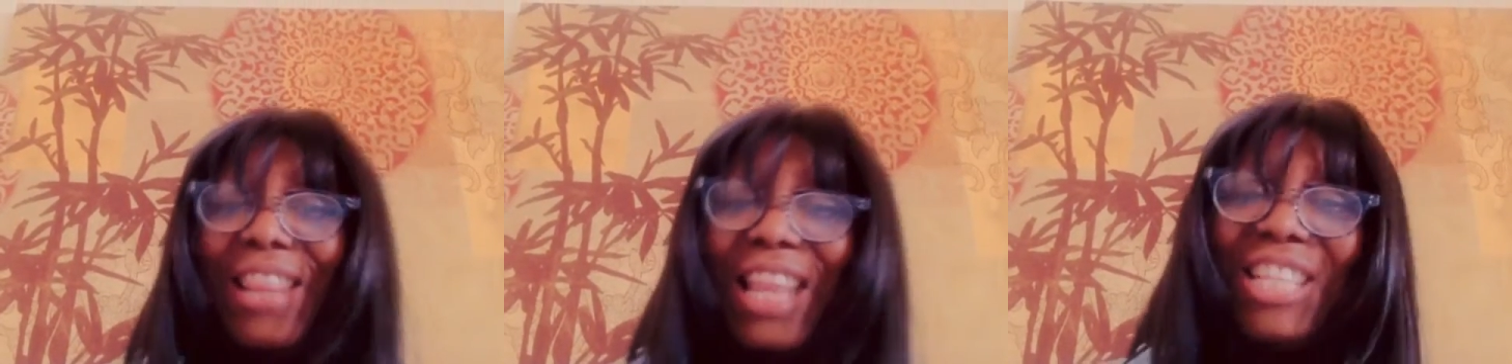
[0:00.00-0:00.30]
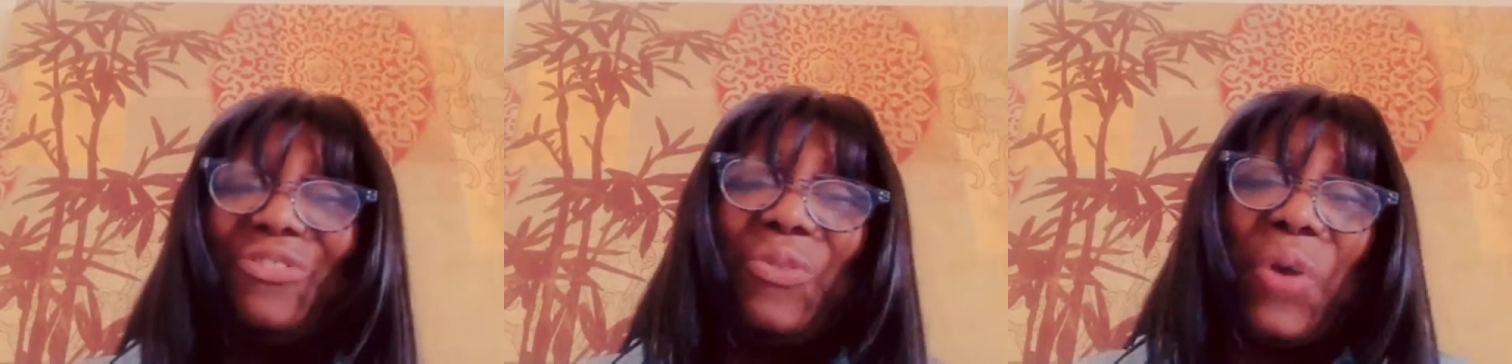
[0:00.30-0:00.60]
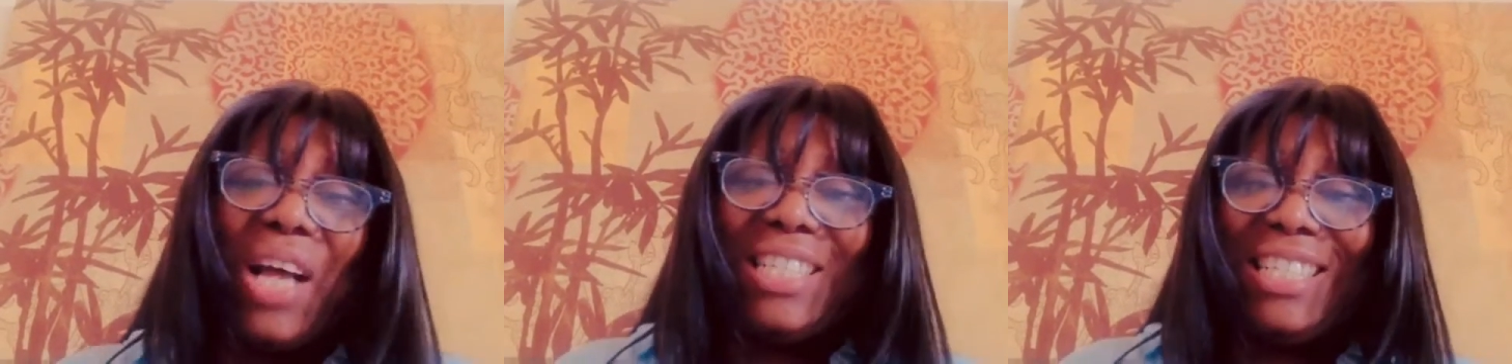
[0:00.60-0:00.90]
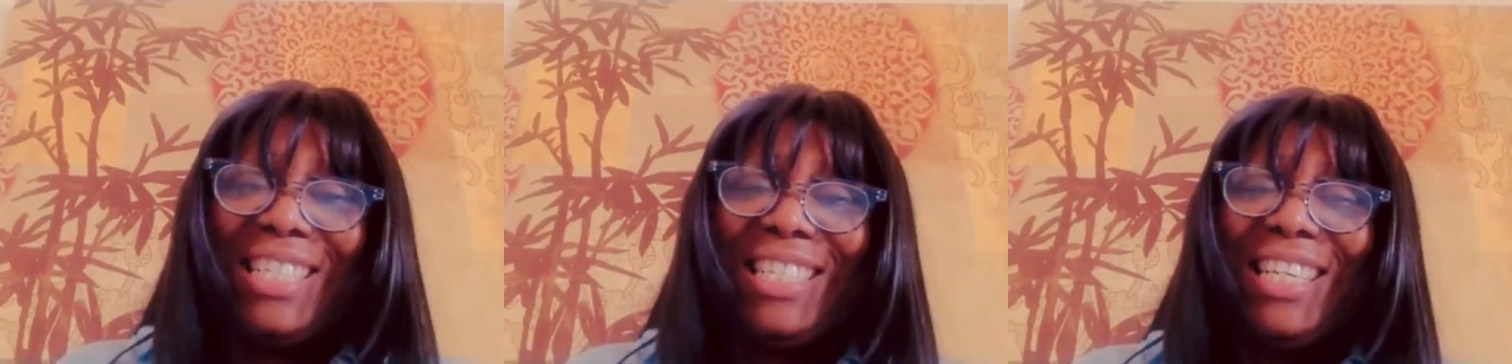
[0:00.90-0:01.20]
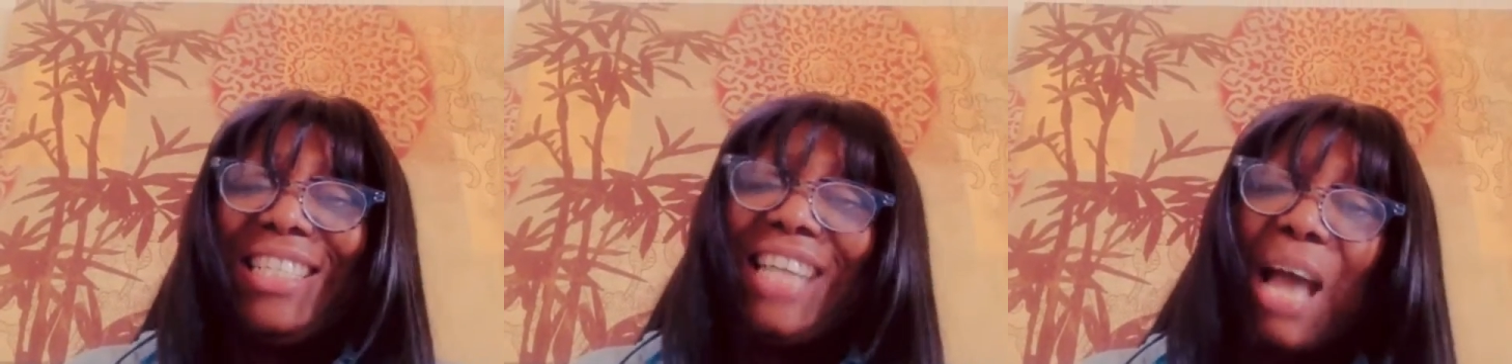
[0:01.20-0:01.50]
Thanks for watching.
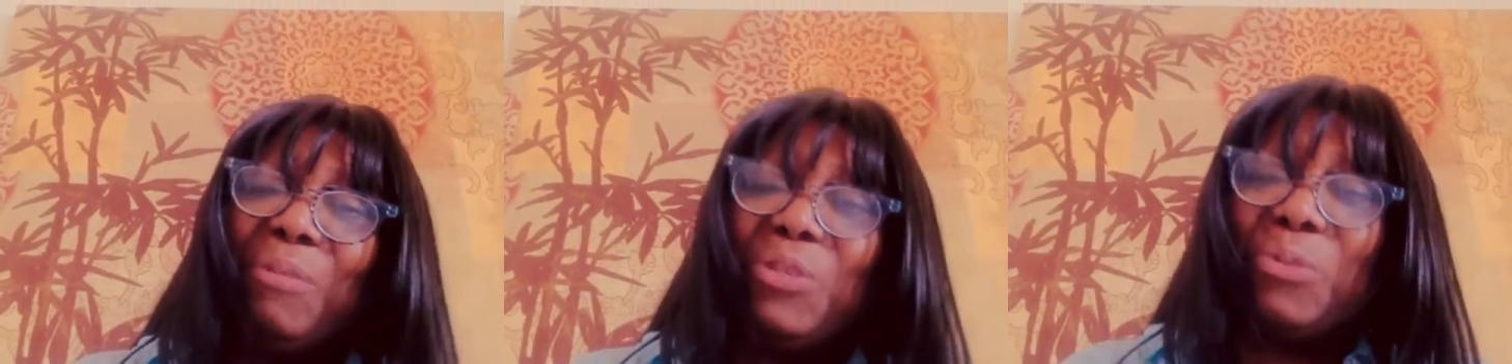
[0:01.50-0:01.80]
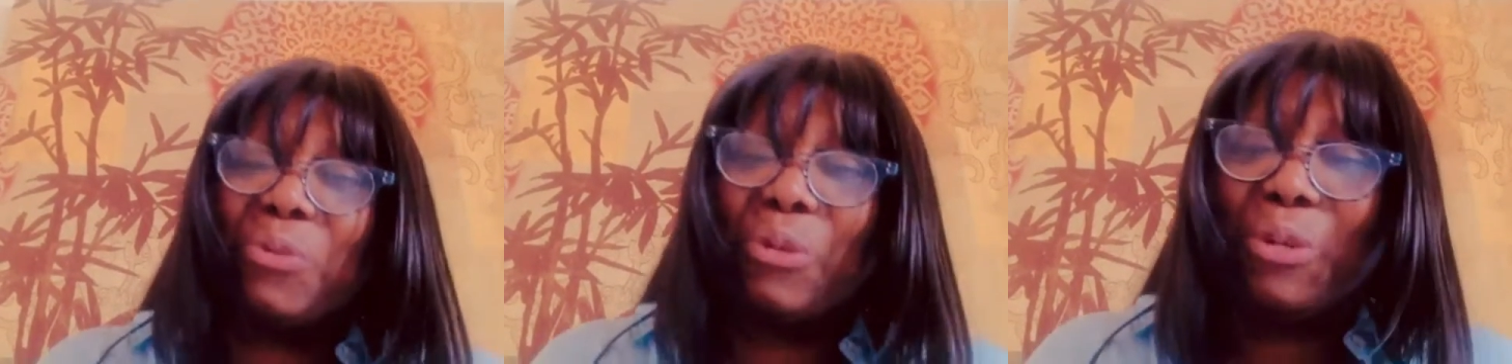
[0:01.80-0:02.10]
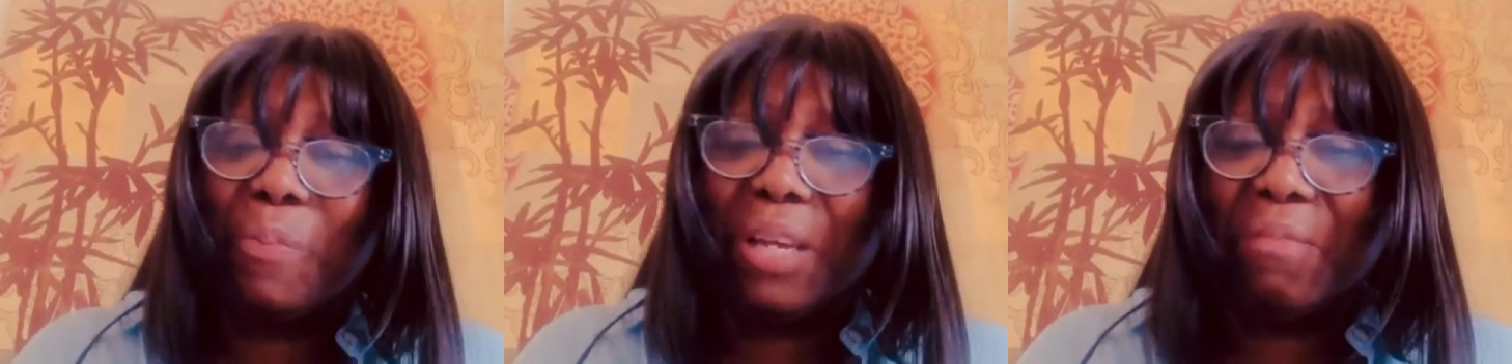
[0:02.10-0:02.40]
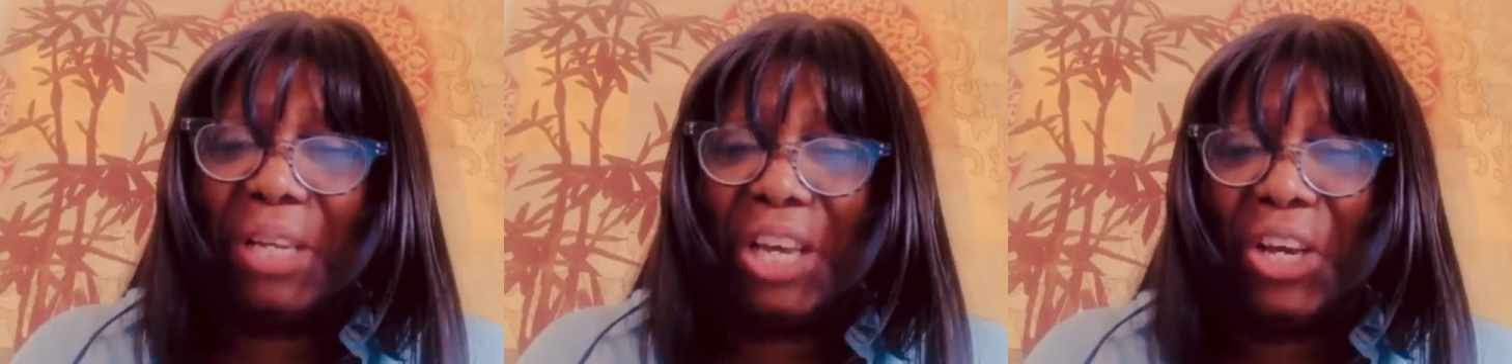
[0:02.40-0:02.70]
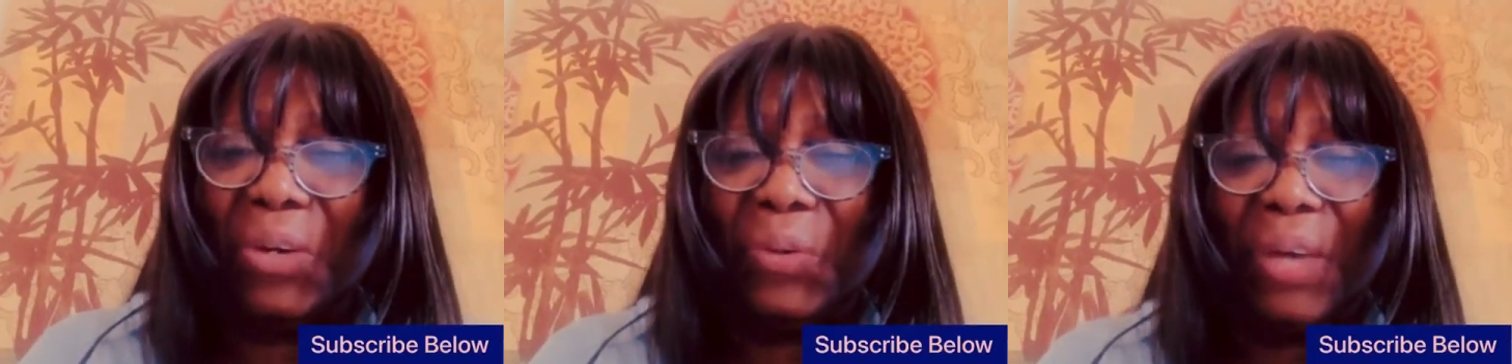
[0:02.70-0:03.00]
Tap the subscription button
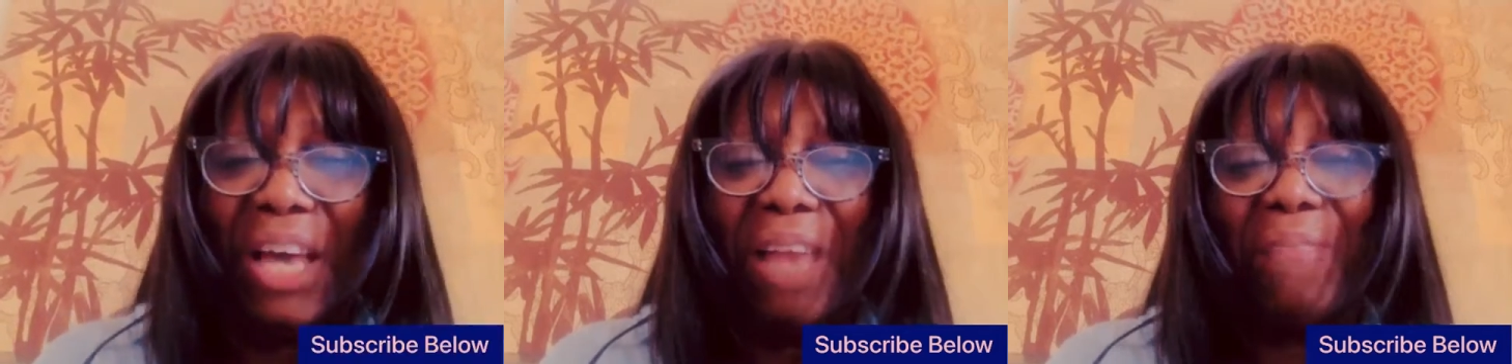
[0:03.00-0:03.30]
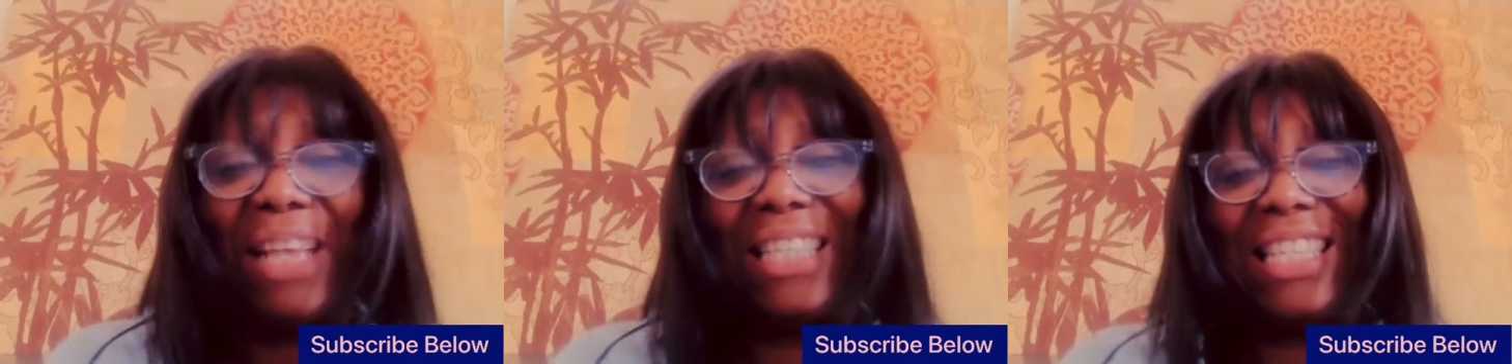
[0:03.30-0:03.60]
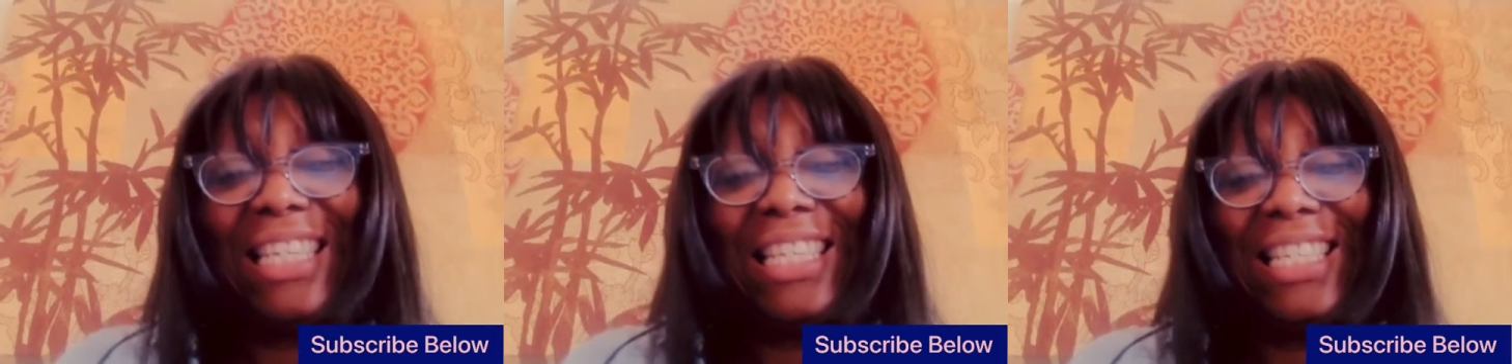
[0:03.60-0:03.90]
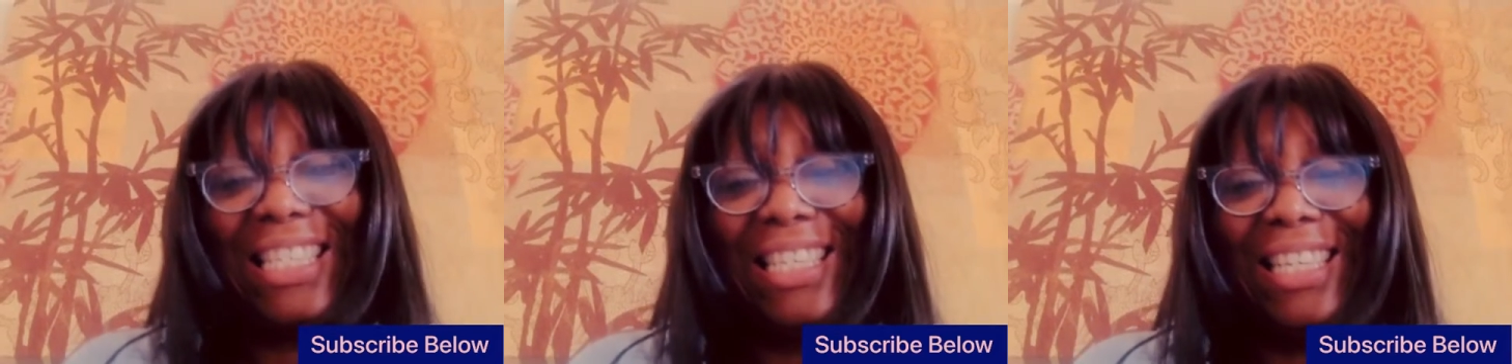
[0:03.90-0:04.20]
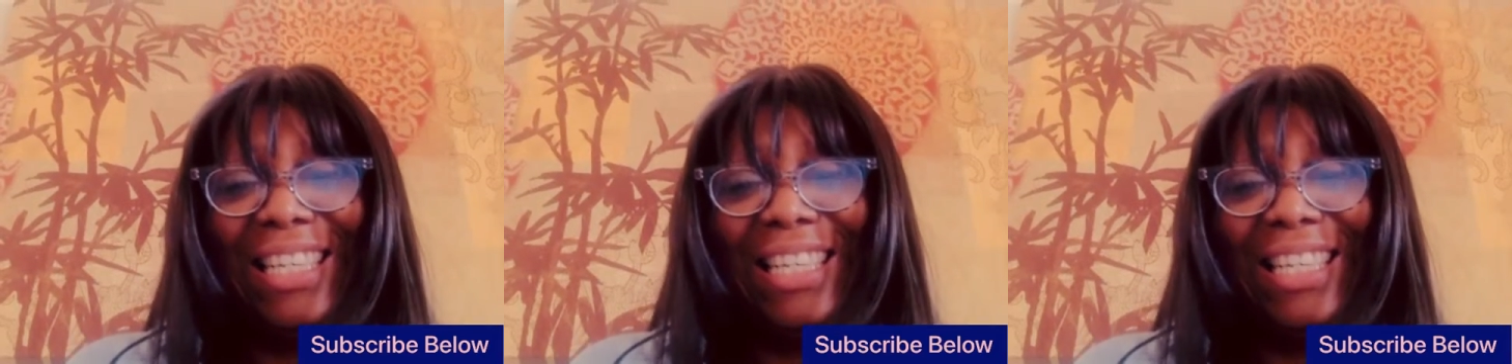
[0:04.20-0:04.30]
below. Blessings.